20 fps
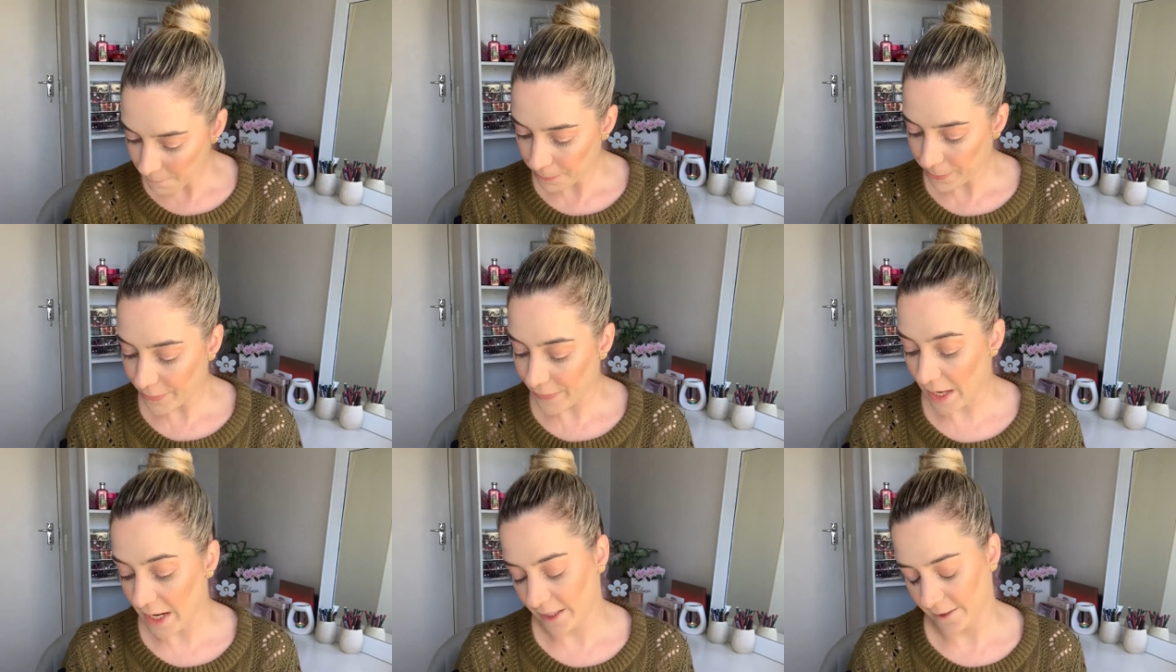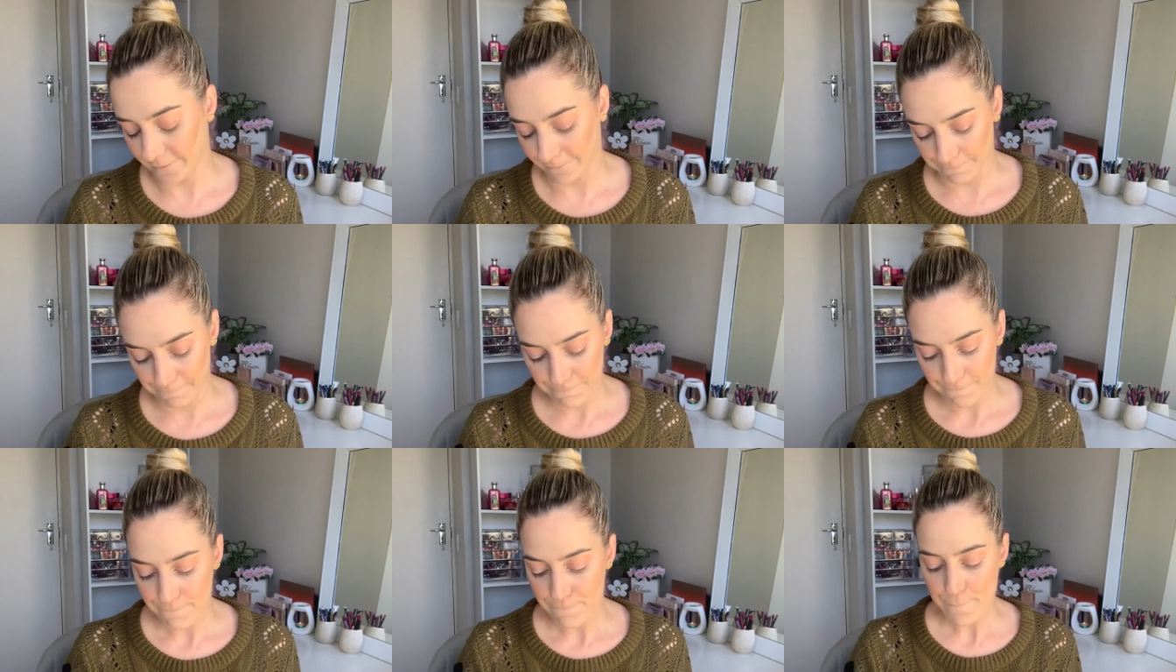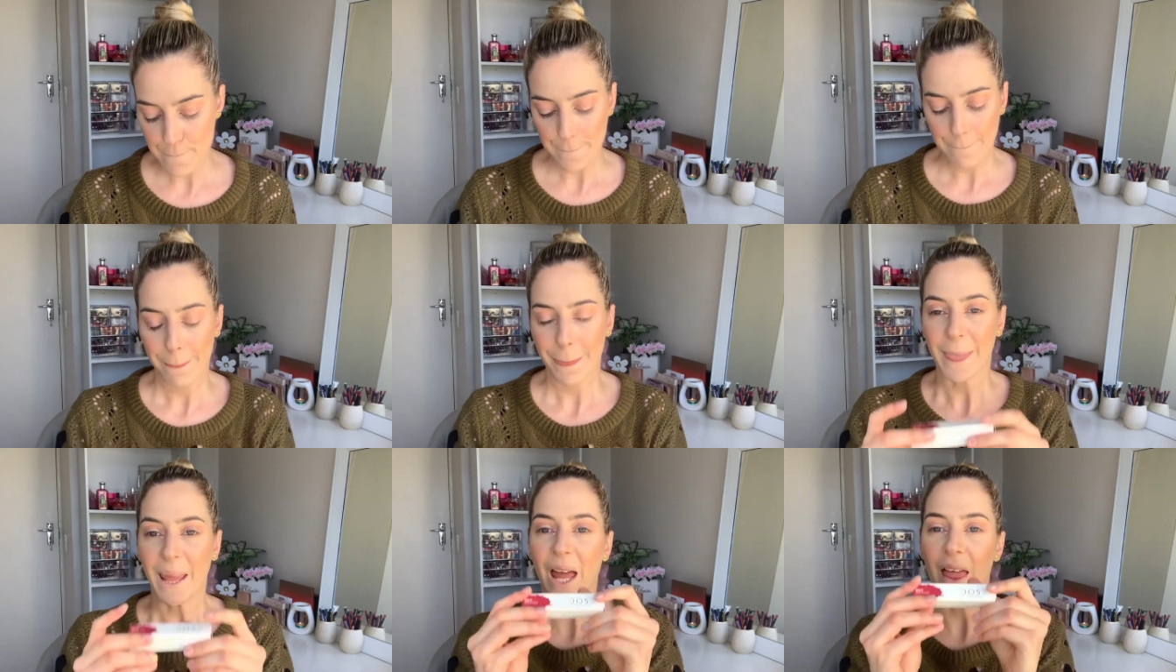and then
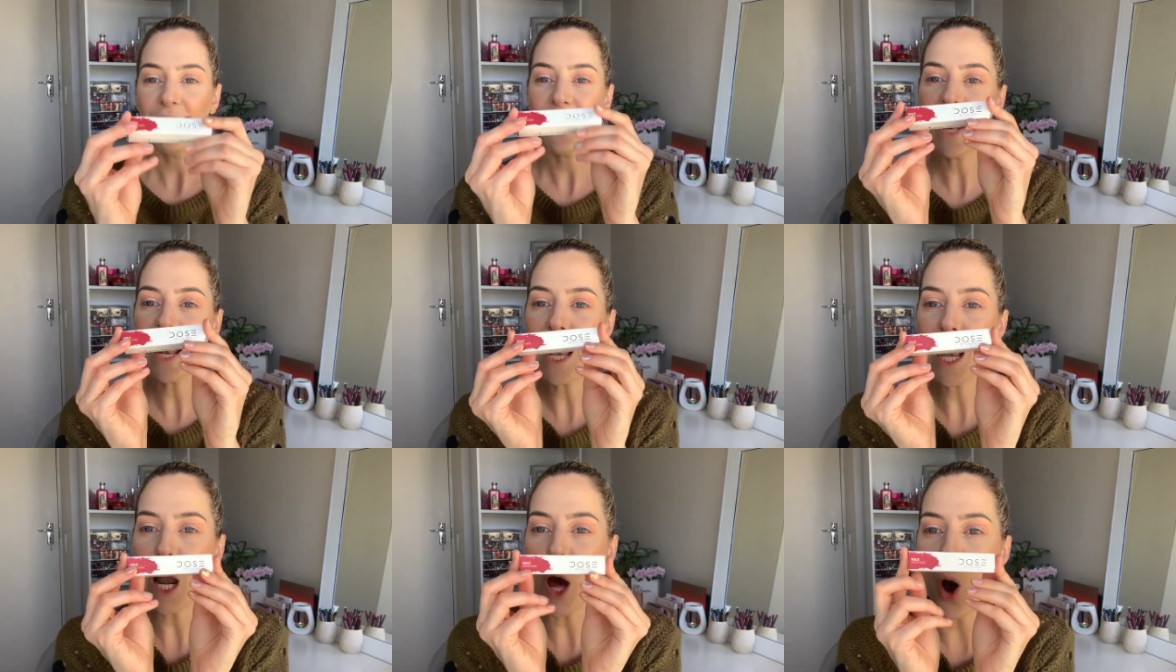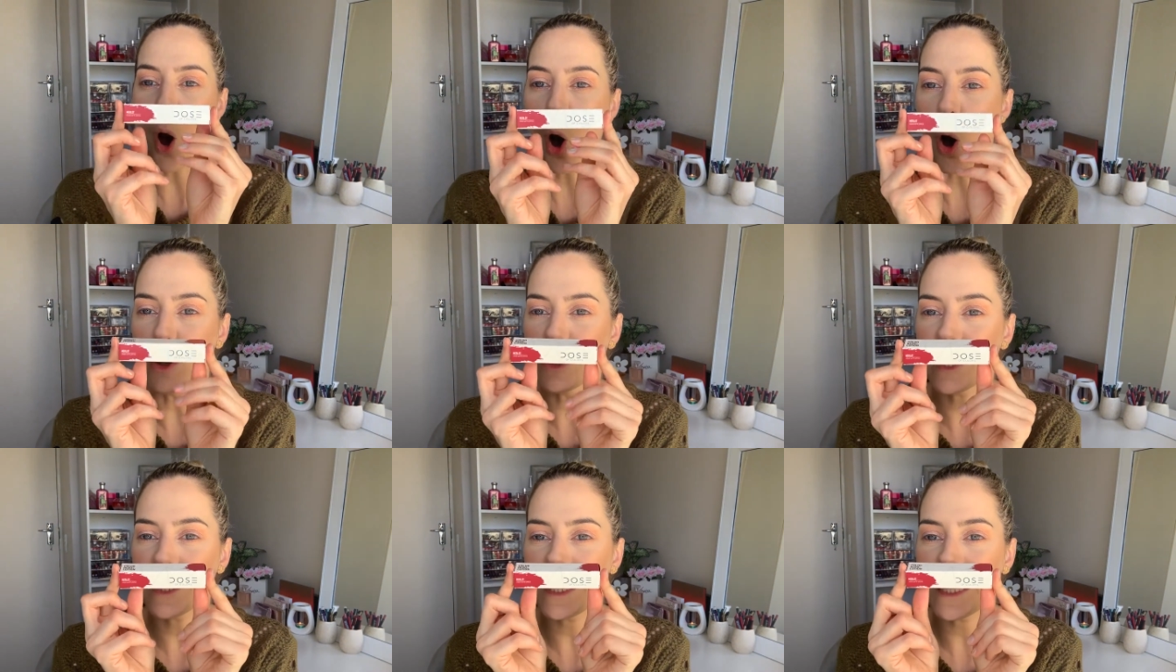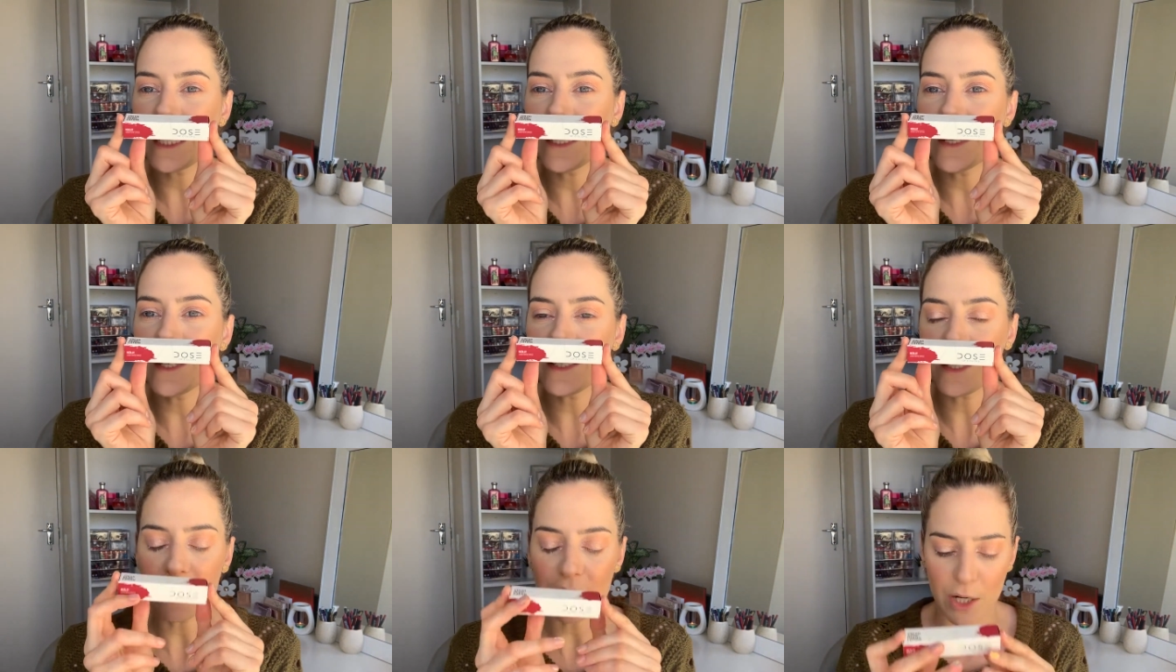the last
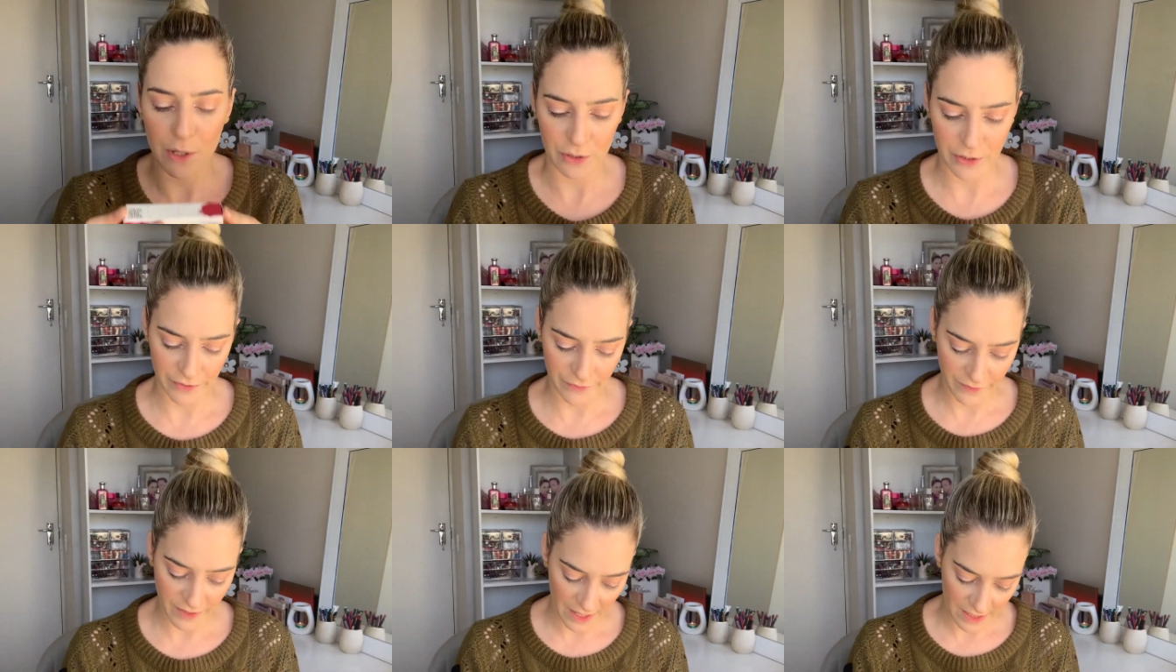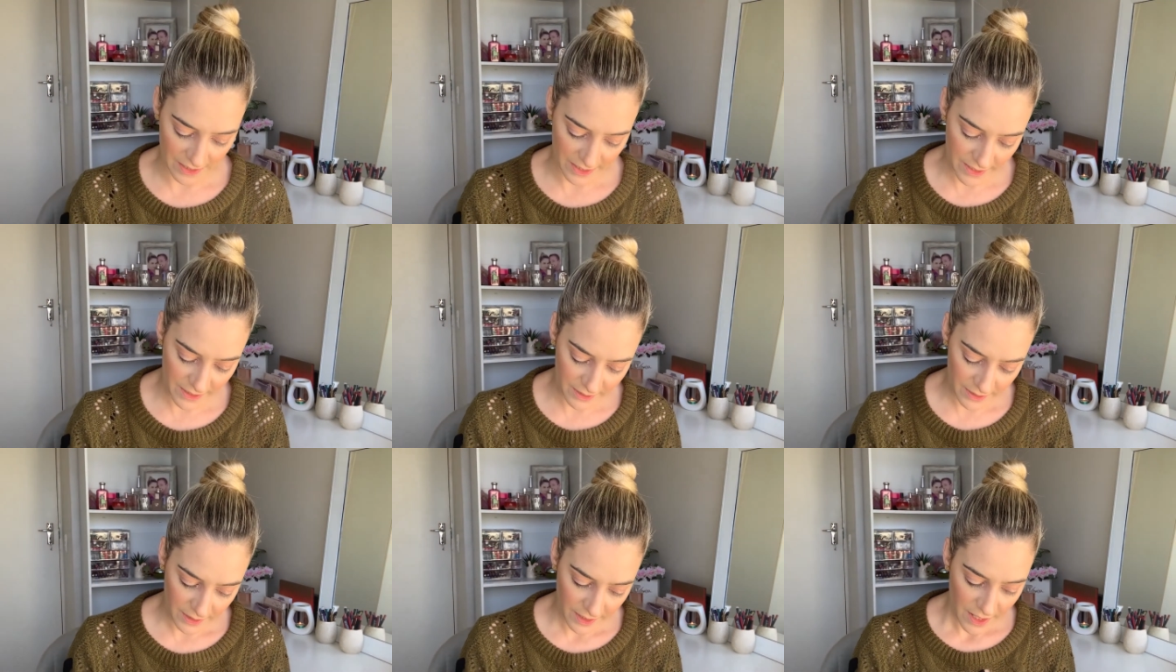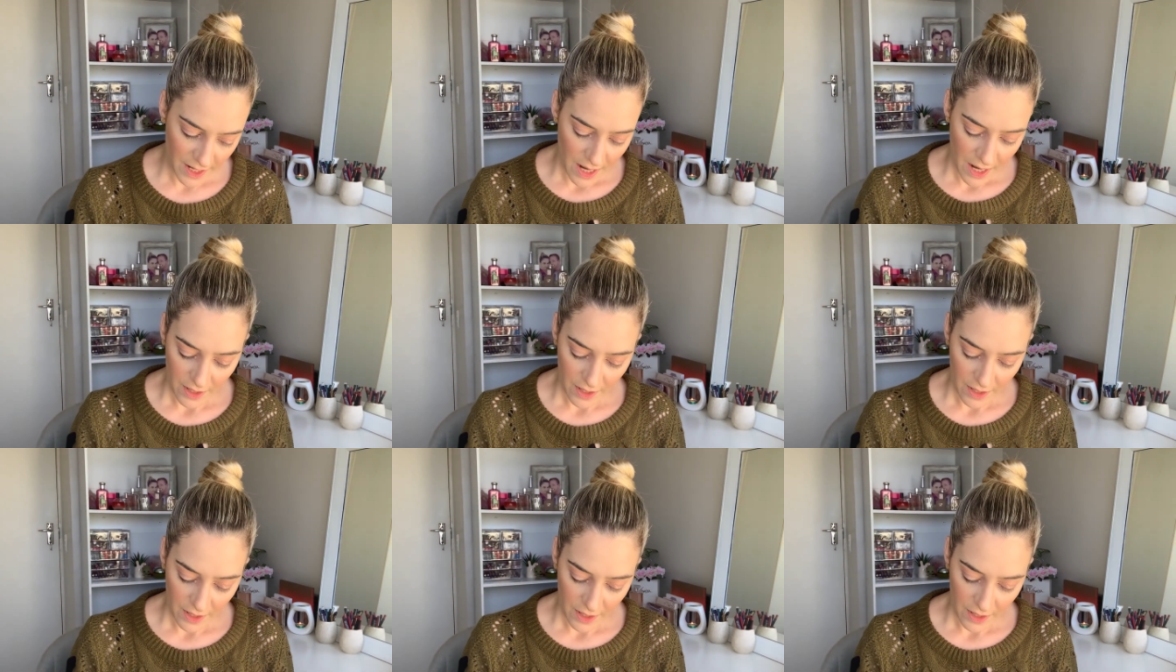thing is the Dose of Colors.